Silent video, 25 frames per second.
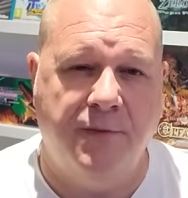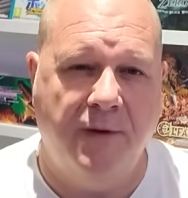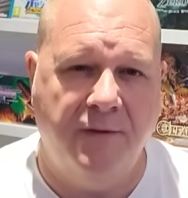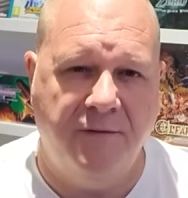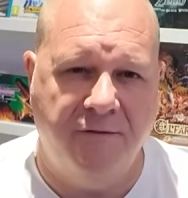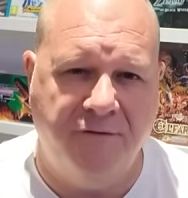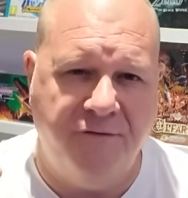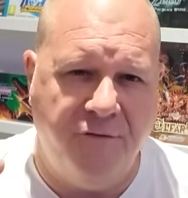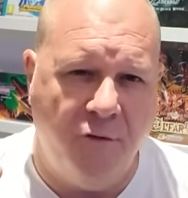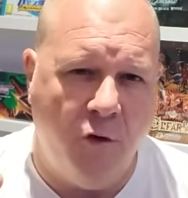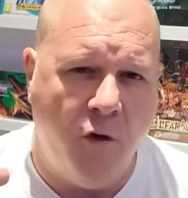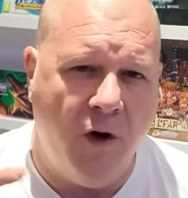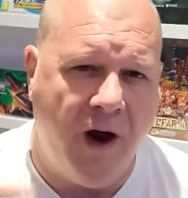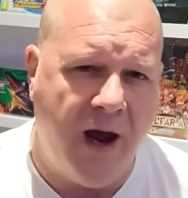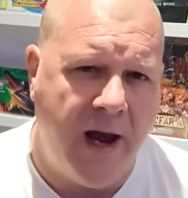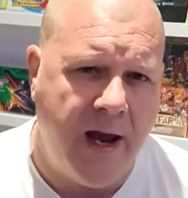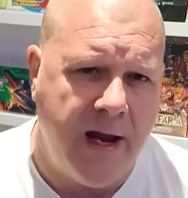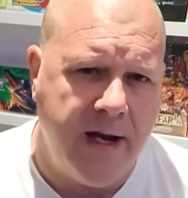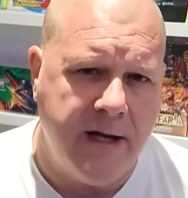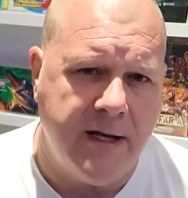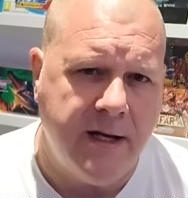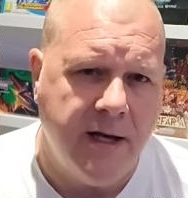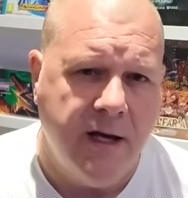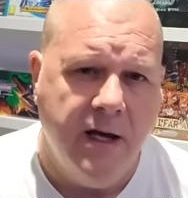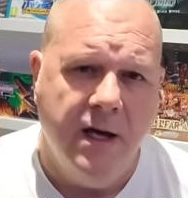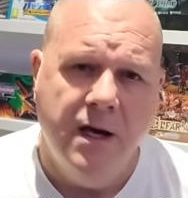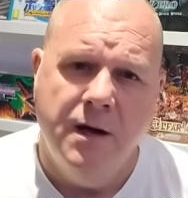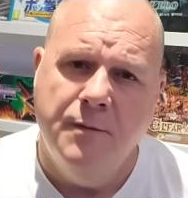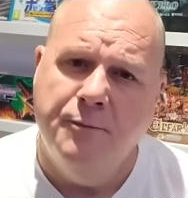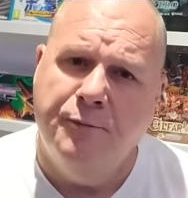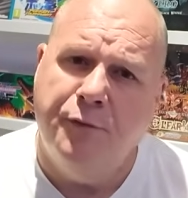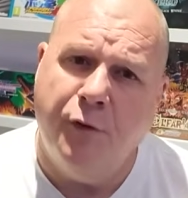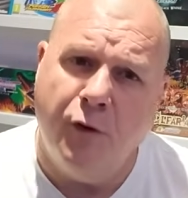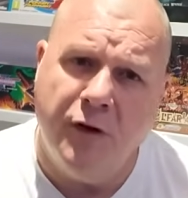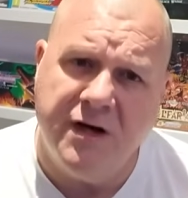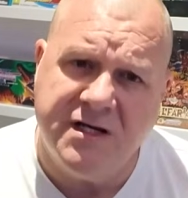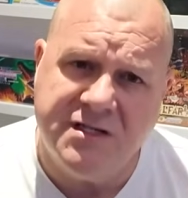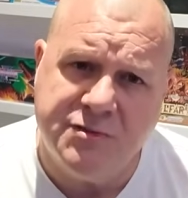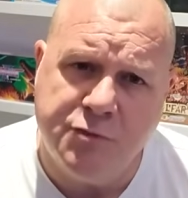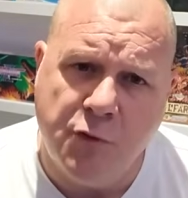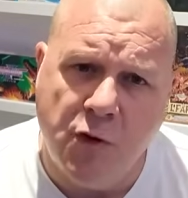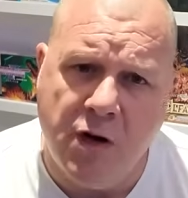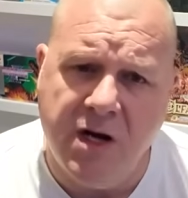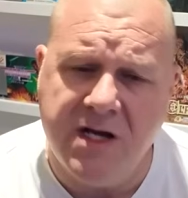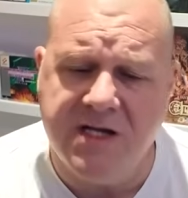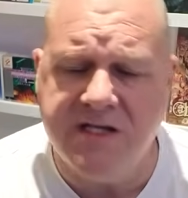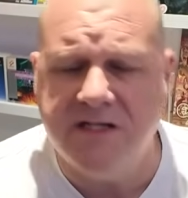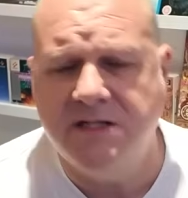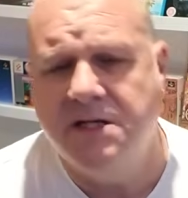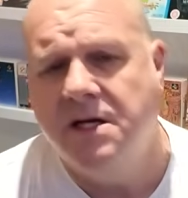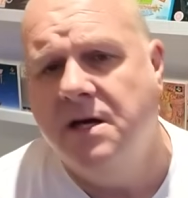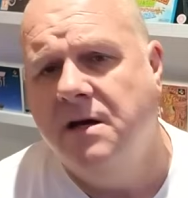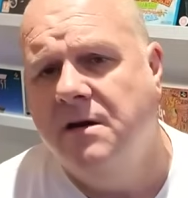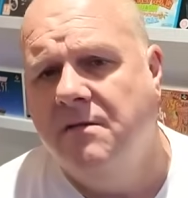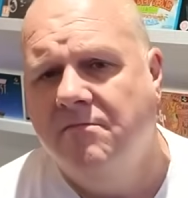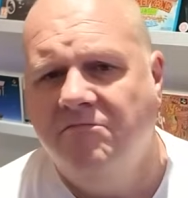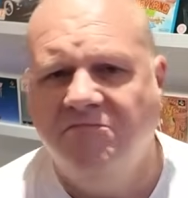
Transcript: But beforehand, price-wise,